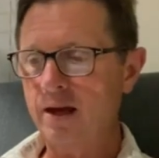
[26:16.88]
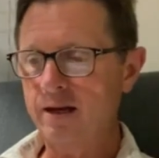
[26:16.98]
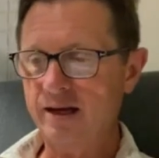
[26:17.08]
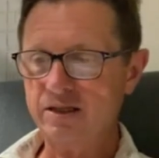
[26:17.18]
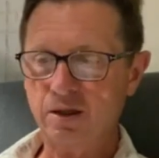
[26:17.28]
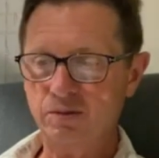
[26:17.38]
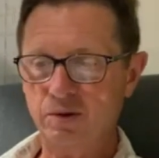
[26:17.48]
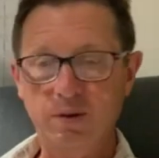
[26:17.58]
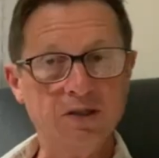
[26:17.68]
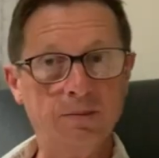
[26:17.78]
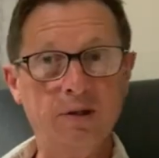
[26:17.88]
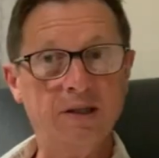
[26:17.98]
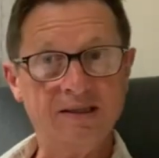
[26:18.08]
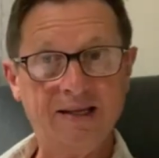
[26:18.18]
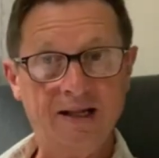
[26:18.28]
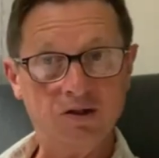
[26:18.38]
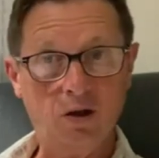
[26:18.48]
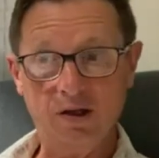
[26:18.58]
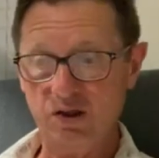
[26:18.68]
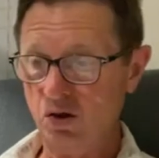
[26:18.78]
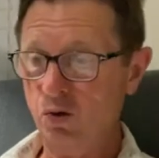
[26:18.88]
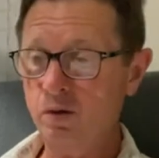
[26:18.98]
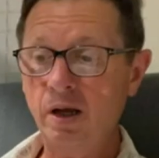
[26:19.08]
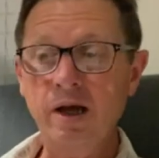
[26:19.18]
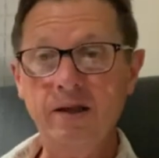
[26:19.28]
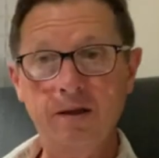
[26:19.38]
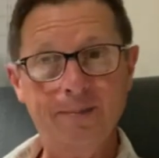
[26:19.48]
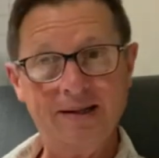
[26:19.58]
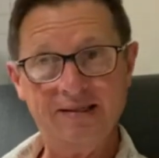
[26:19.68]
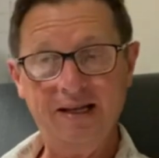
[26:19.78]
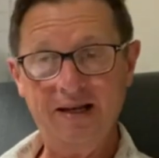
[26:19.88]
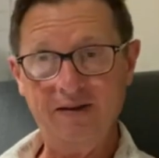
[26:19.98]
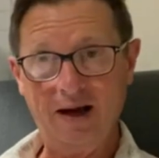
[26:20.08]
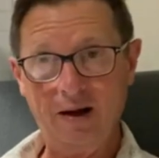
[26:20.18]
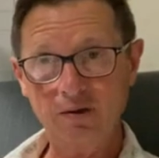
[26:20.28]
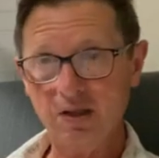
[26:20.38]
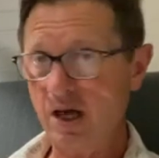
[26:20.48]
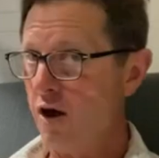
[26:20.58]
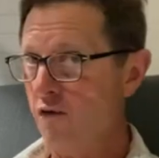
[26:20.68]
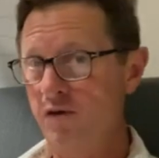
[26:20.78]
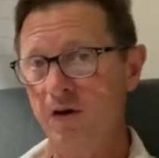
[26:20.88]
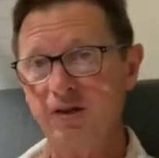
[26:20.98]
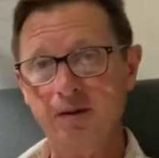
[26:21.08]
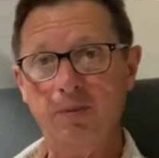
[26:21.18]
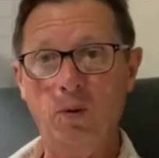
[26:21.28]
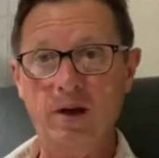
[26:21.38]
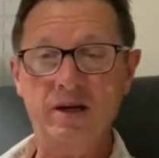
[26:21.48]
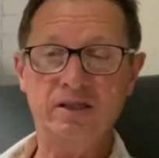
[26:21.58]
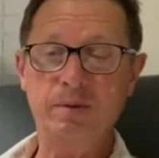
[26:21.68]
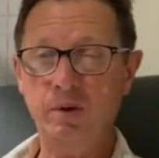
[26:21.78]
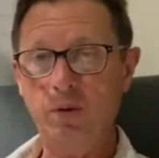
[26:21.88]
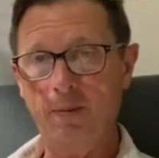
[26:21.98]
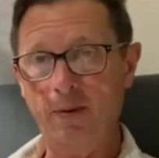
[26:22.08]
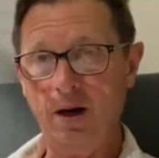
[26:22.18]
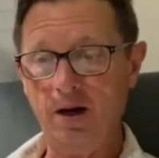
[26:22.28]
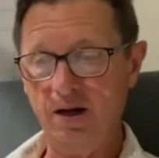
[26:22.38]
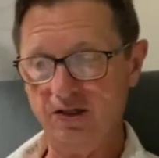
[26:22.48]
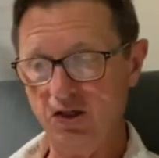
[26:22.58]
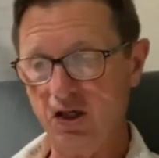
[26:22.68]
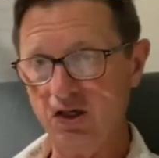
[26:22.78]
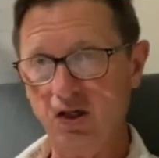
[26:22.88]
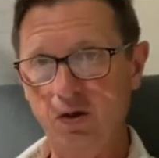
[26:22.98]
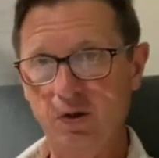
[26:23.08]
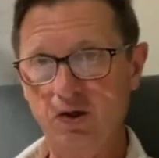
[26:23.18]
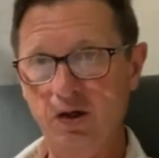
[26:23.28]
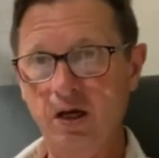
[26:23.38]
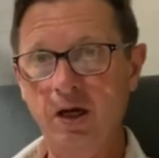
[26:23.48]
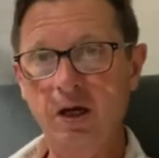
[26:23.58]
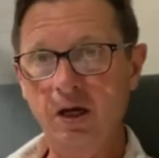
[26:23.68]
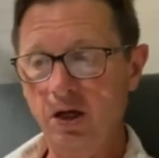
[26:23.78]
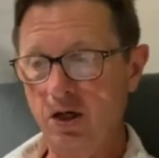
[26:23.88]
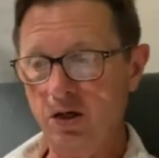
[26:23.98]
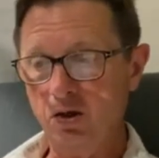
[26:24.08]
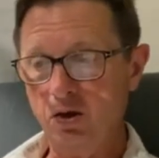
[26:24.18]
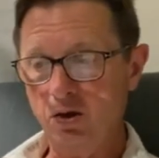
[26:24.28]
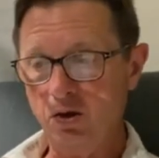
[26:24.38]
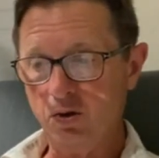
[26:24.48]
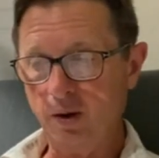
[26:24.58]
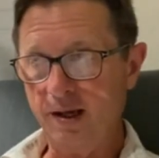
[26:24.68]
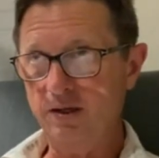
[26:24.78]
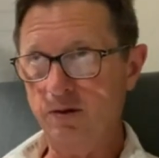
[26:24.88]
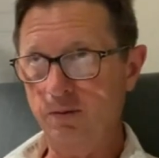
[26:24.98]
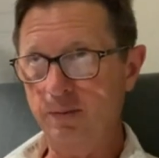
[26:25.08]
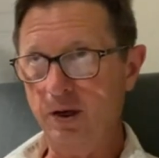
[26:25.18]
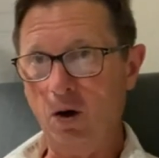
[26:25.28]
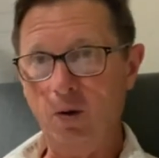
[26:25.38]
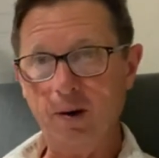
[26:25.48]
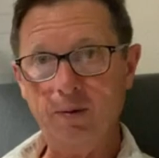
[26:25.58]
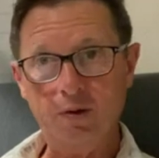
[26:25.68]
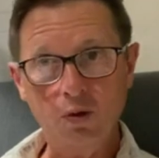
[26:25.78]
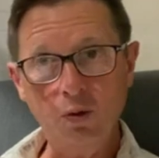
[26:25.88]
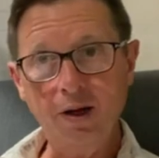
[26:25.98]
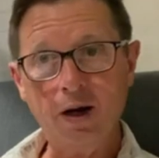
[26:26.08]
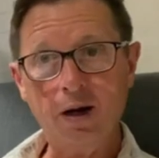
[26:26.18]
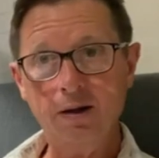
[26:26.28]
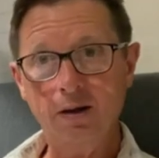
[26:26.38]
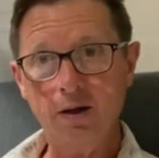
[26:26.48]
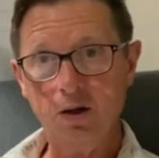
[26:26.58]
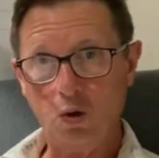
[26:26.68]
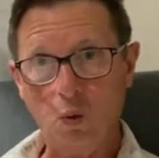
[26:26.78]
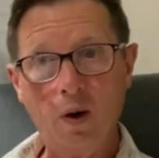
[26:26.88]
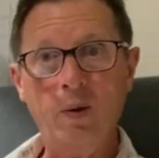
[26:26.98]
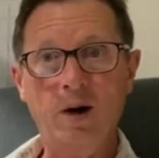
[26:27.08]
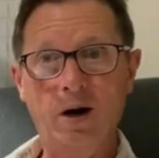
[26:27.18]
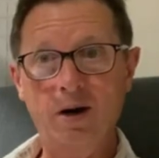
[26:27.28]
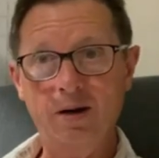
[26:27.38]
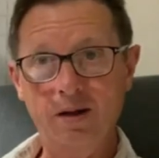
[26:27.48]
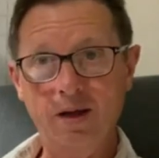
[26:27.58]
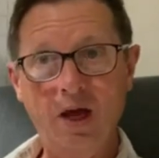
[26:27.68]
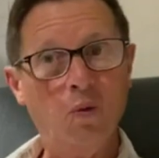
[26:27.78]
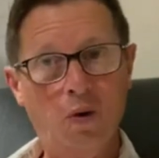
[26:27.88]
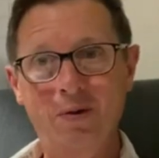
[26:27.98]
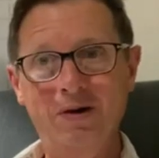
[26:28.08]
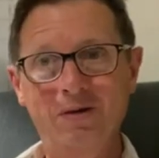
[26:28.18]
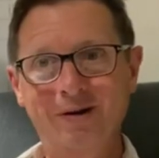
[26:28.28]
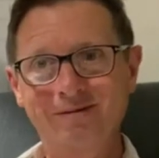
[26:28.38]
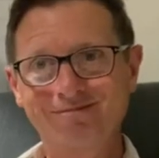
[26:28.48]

Next comes a principle that stands all on its own, the best seat in the house. Very simple one. simply uh, a suggestion that we should try to be all right with who we are, where we are, and what we're doing.